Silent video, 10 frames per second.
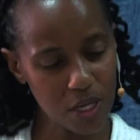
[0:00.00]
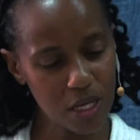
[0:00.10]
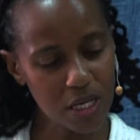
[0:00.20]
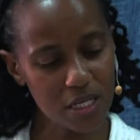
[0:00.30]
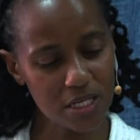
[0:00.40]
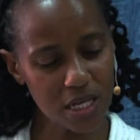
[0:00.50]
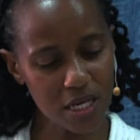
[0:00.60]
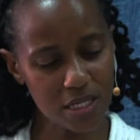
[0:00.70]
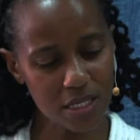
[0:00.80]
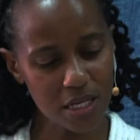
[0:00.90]
He
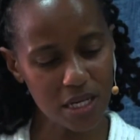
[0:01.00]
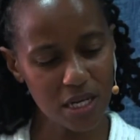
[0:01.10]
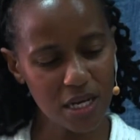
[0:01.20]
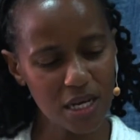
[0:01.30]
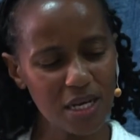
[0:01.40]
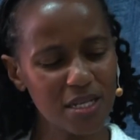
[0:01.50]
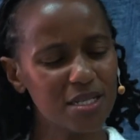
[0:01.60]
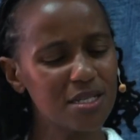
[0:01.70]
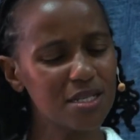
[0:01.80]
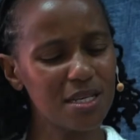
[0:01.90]
said, "It
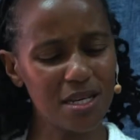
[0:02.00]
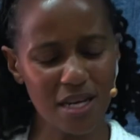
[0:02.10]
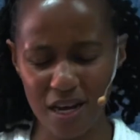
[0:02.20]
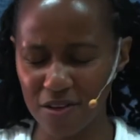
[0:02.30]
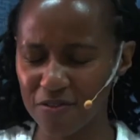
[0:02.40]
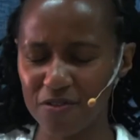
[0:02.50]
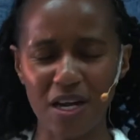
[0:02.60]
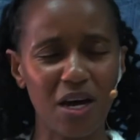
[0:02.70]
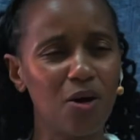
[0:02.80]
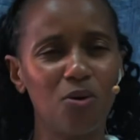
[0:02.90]
is enough
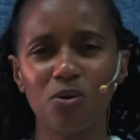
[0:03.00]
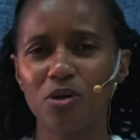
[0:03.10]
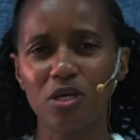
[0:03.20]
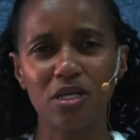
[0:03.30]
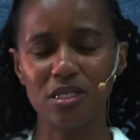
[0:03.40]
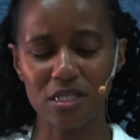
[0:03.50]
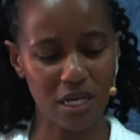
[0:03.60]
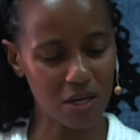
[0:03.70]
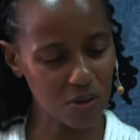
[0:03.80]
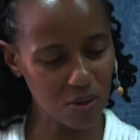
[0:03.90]
now,
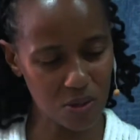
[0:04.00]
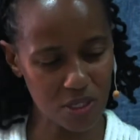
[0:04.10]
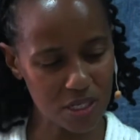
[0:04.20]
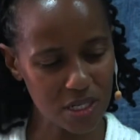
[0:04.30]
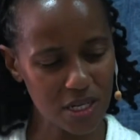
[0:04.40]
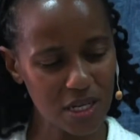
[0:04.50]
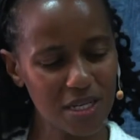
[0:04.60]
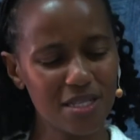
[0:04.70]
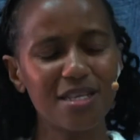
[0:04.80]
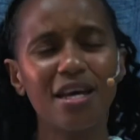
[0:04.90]
dear Lord.
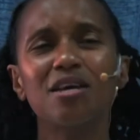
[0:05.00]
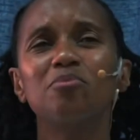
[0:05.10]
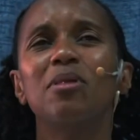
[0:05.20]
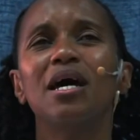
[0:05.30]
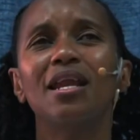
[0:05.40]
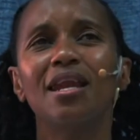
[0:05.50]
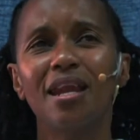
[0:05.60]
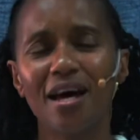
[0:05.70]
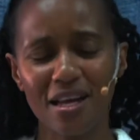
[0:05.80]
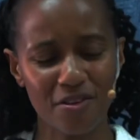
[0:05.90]
Take my
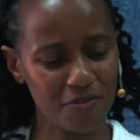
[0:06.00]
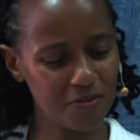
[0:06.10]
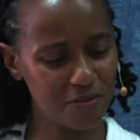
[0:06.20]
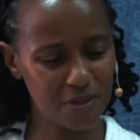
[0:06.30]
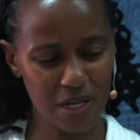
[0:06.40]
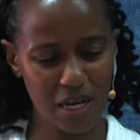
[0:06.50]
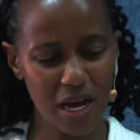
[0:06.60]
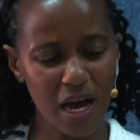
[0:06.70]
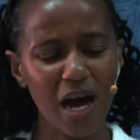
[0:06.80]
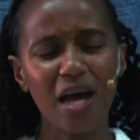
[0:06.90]
life.
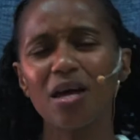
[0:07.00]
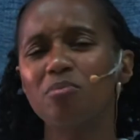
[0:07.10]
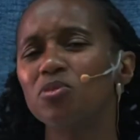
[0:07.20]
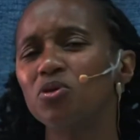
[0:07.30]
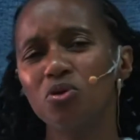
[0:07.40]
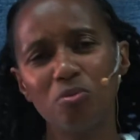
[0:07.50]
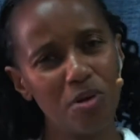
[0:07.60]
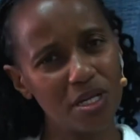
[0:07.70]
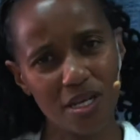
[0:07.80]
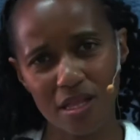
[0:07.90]
I am no
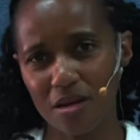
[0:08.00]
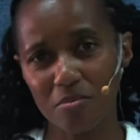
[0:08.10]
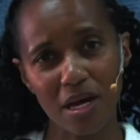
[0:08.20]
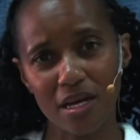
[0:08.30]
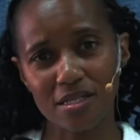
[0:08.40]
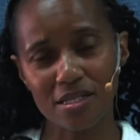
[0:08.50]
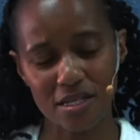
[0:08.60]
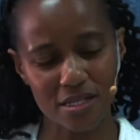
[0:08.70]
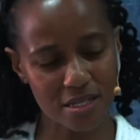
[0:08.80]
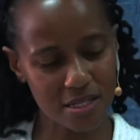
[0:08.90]
better than my
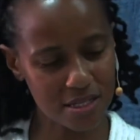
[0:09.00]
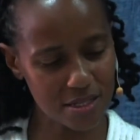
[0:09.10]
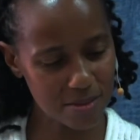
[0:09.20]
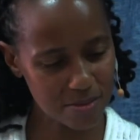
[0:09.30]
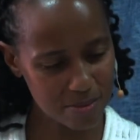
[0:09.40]
ancestors."